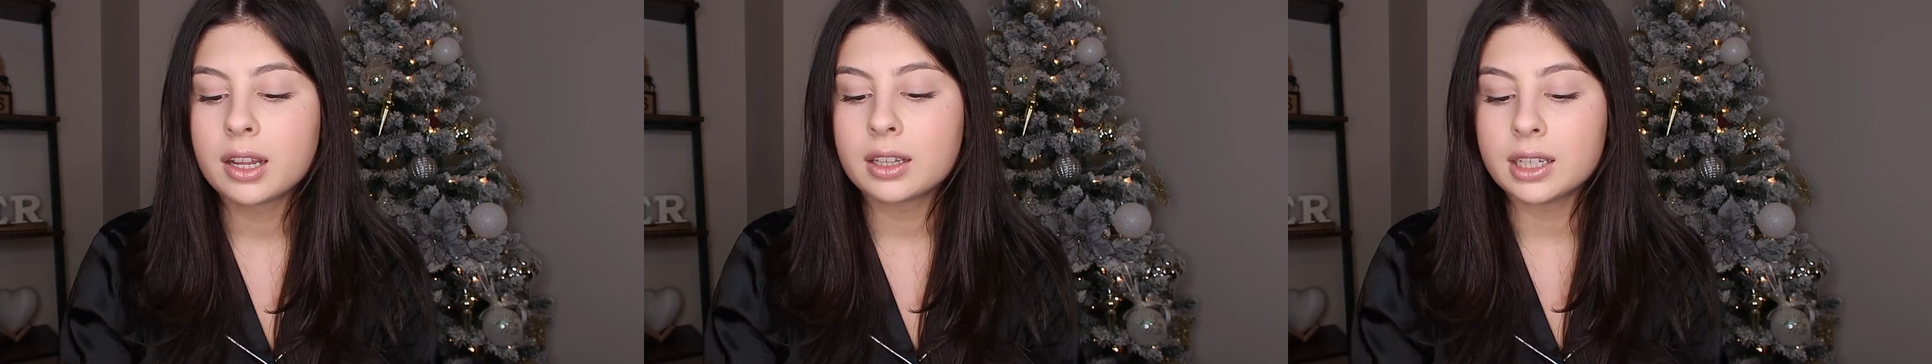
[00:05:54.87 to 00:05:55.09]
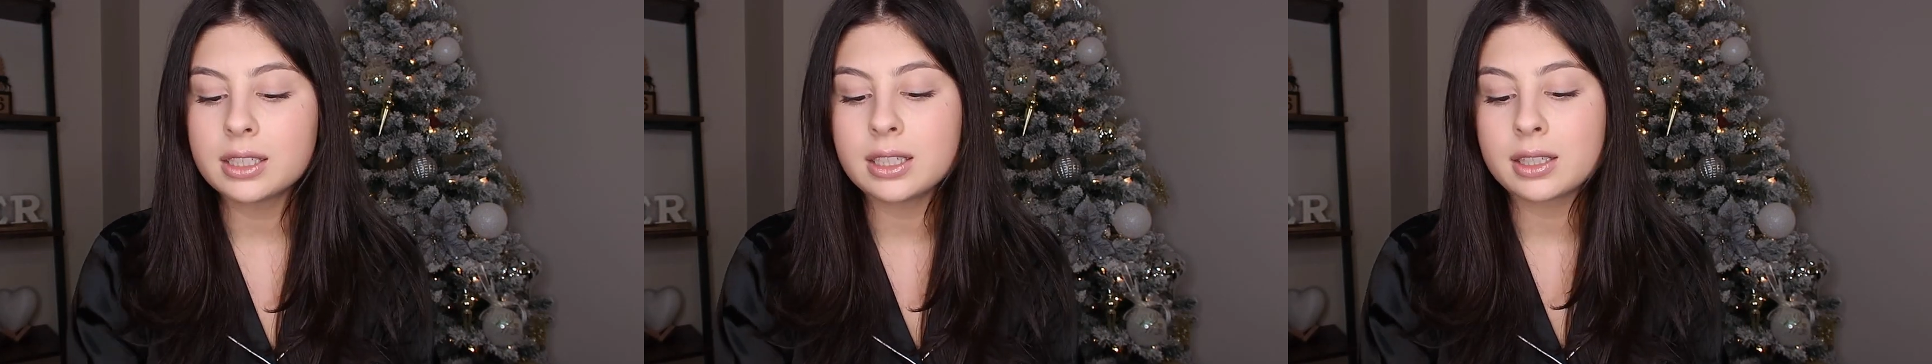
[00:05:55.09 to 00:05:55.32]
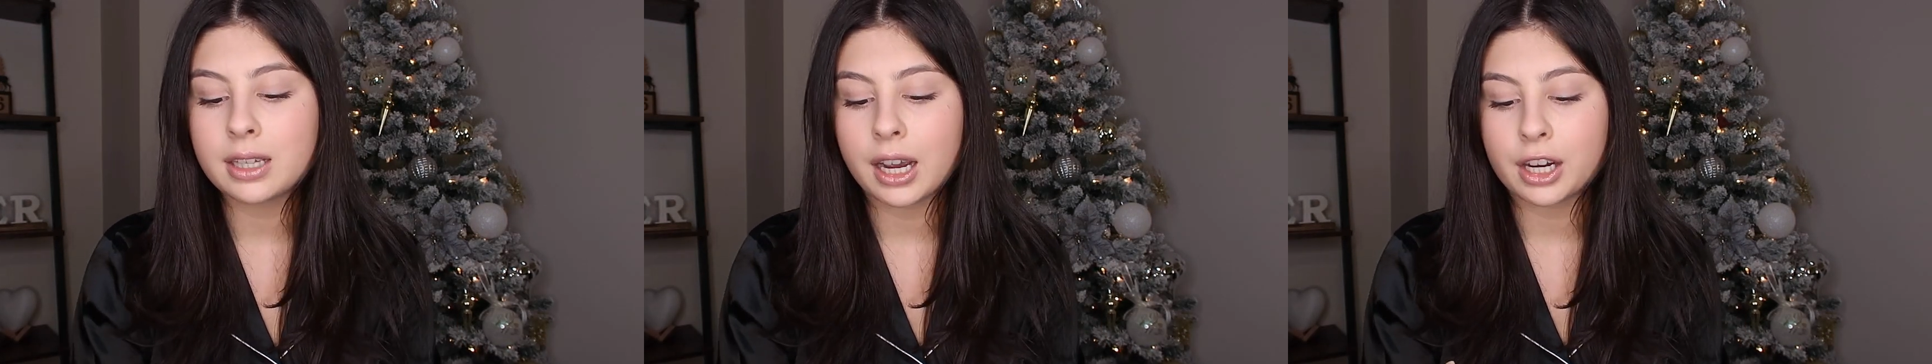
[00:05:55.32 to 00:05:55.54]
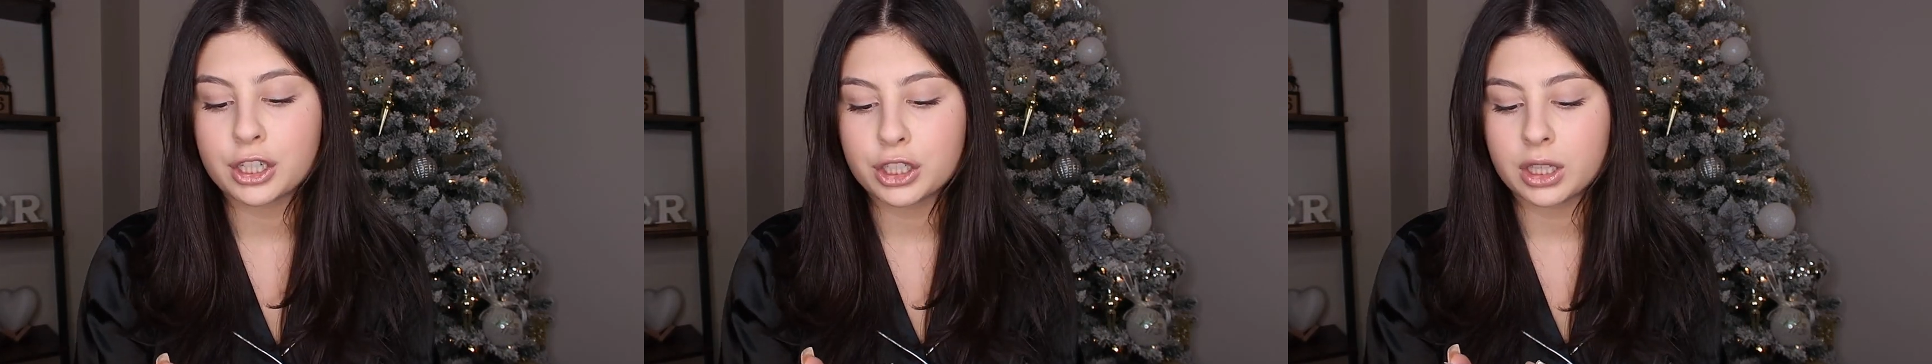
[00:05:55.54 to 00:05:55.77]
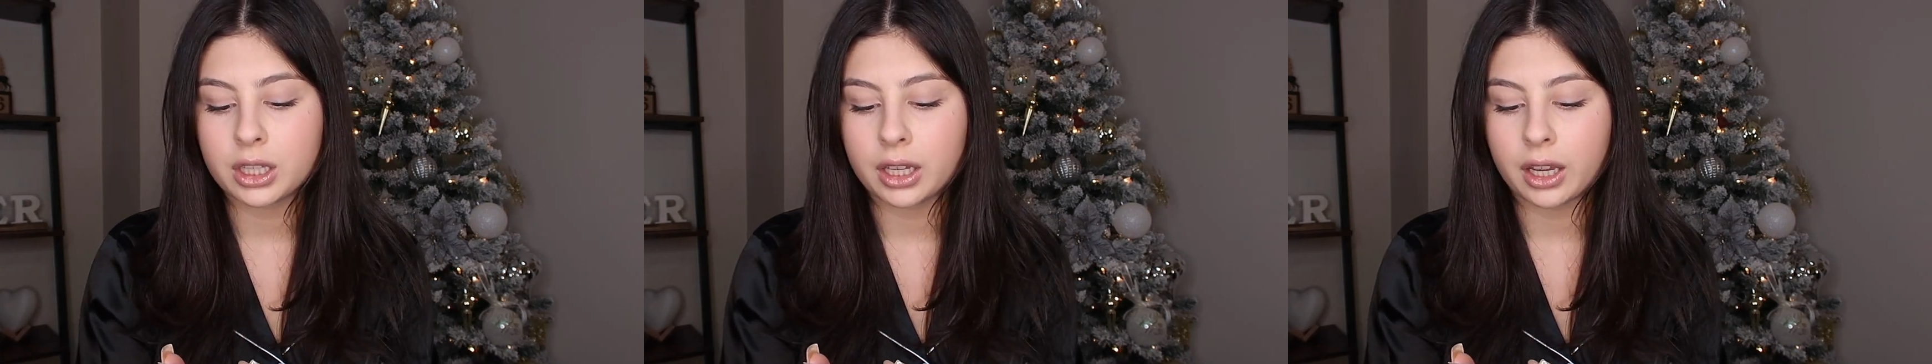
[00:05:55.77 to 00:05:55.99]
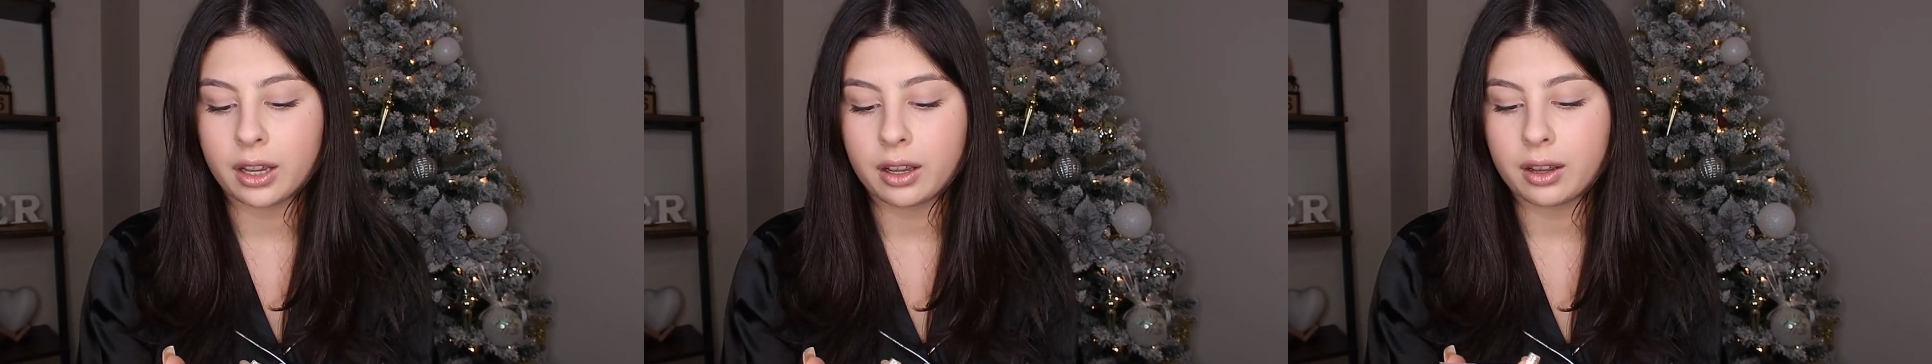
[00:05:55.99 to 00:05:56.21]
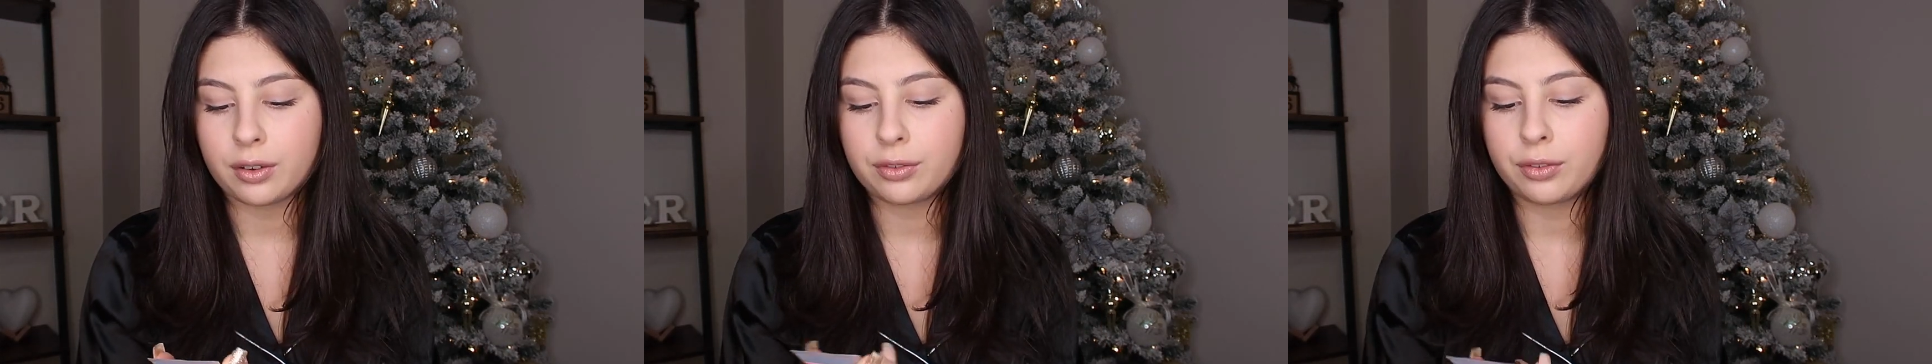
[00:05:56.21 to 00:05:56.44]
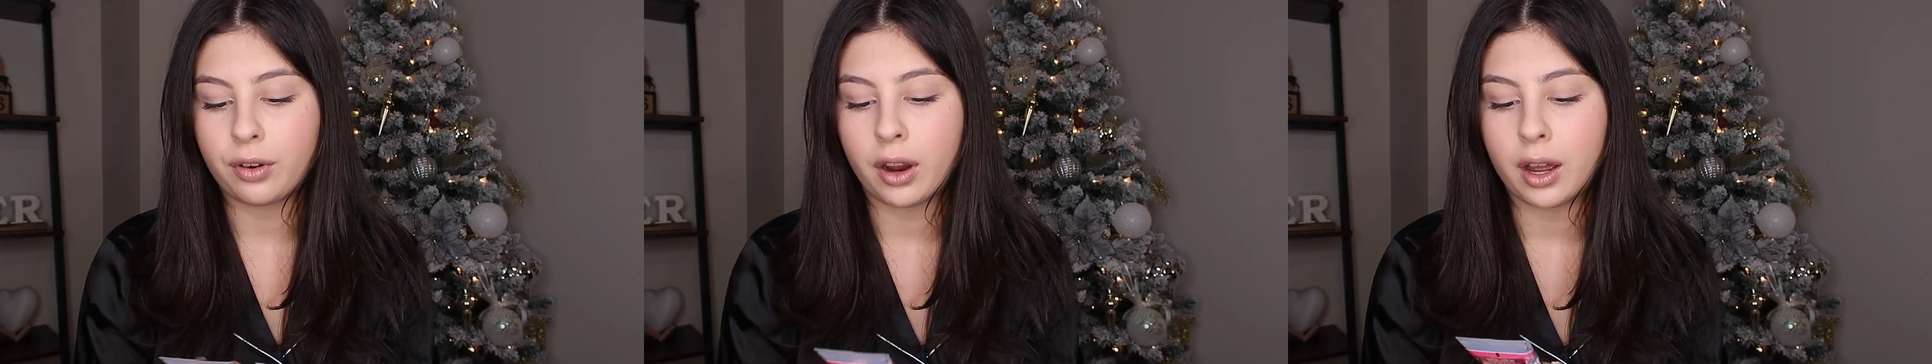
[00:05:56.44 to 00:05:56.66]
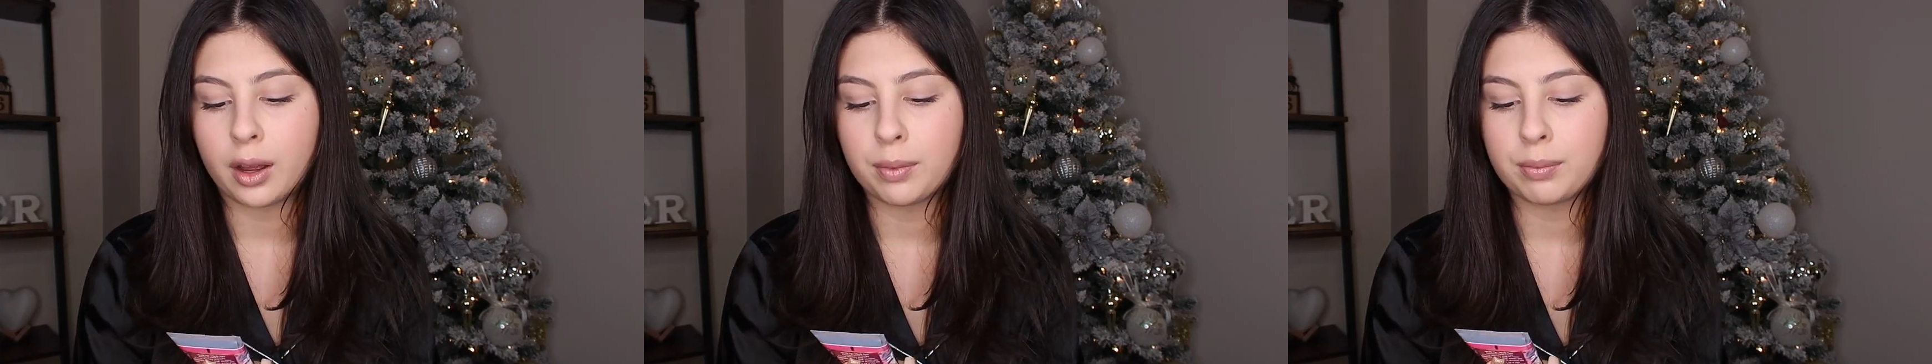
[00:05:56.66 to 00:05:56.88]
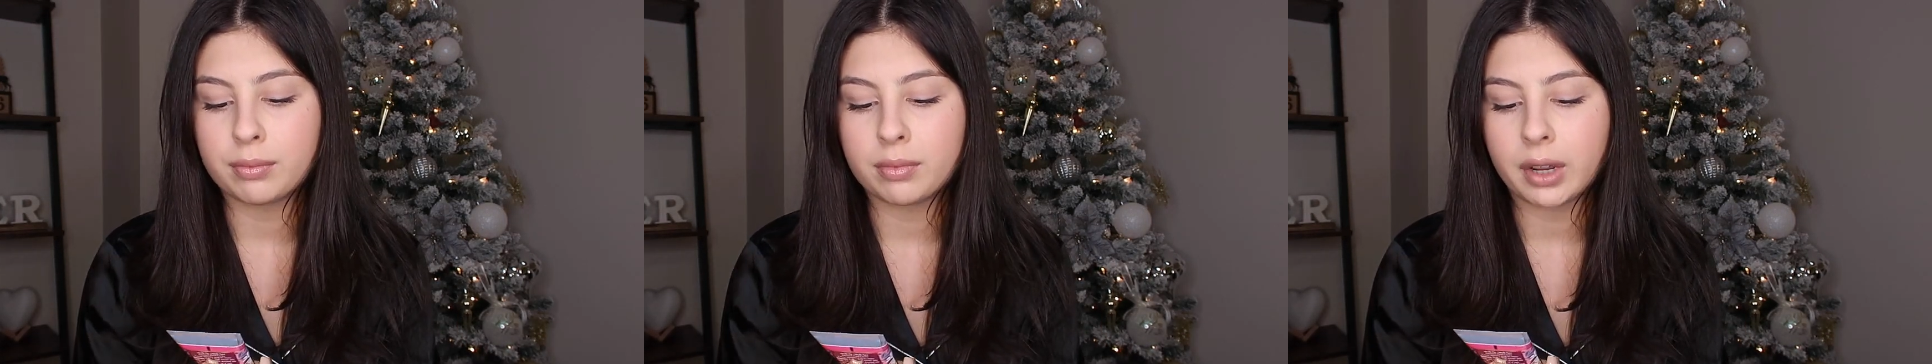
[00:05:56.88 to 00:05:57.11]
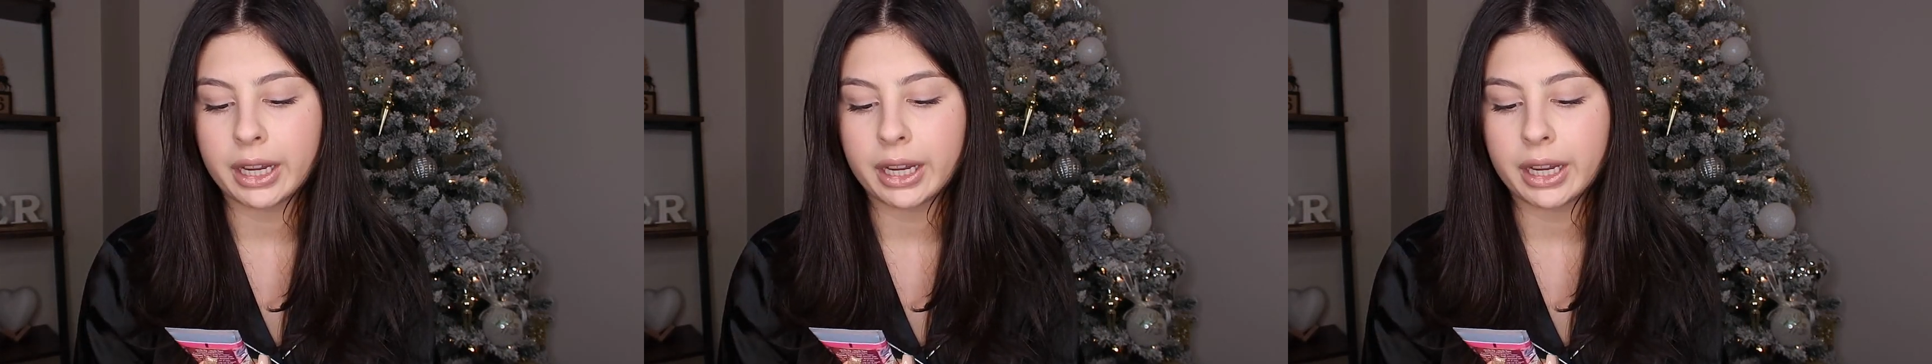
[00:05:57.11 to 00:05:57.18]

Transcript: this is actually from,